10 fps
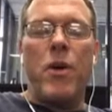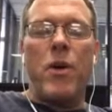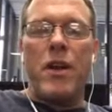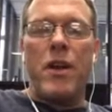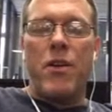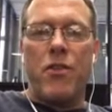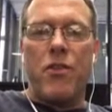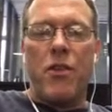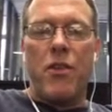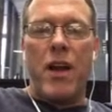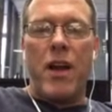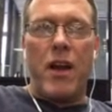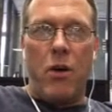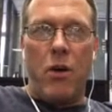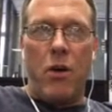20 years trying to
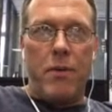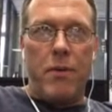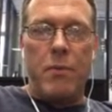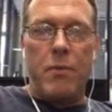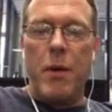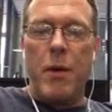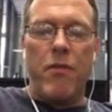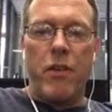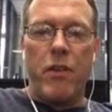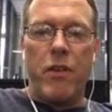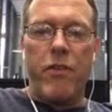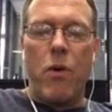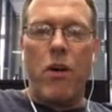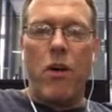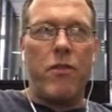help people of all
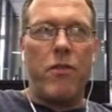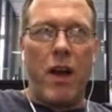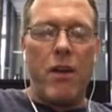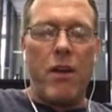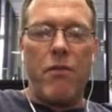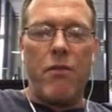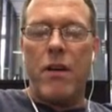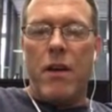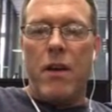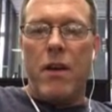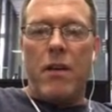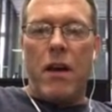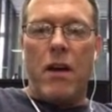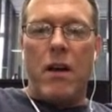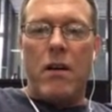different walks of life
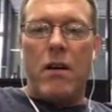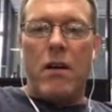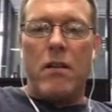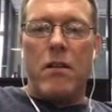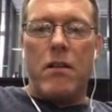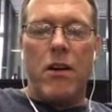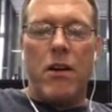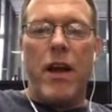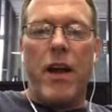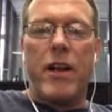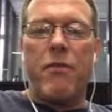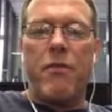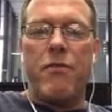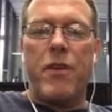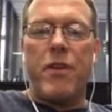learn not to be
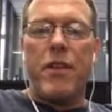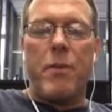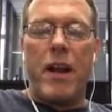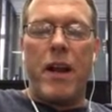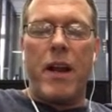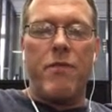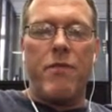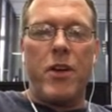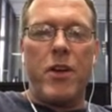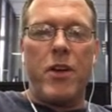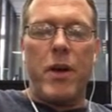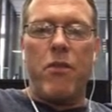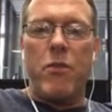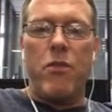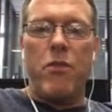afraid of their body and feel
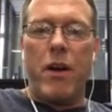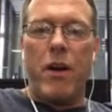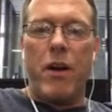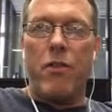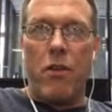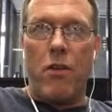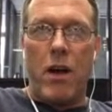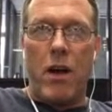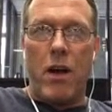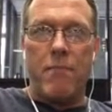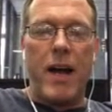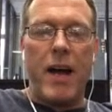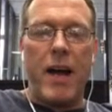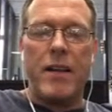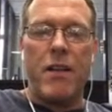better and move better. So I'm
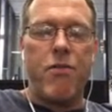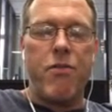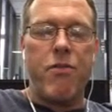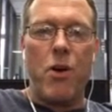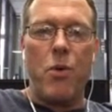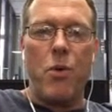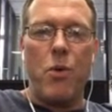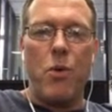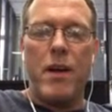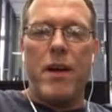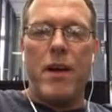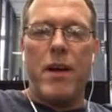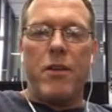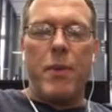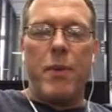not going to throw
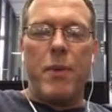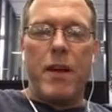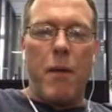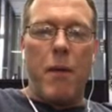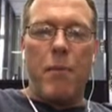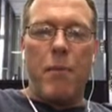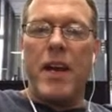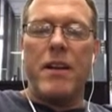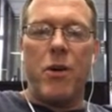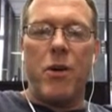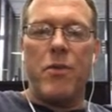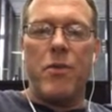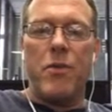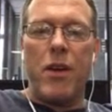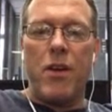these big complicated
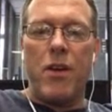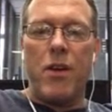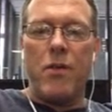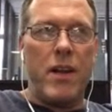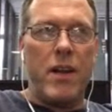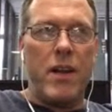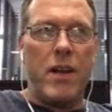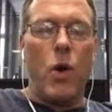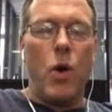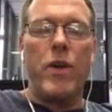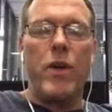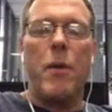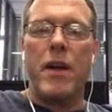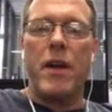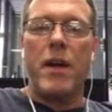terms at you and
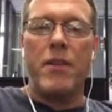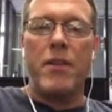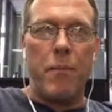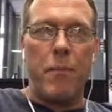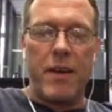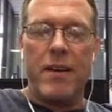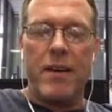overcomplicate something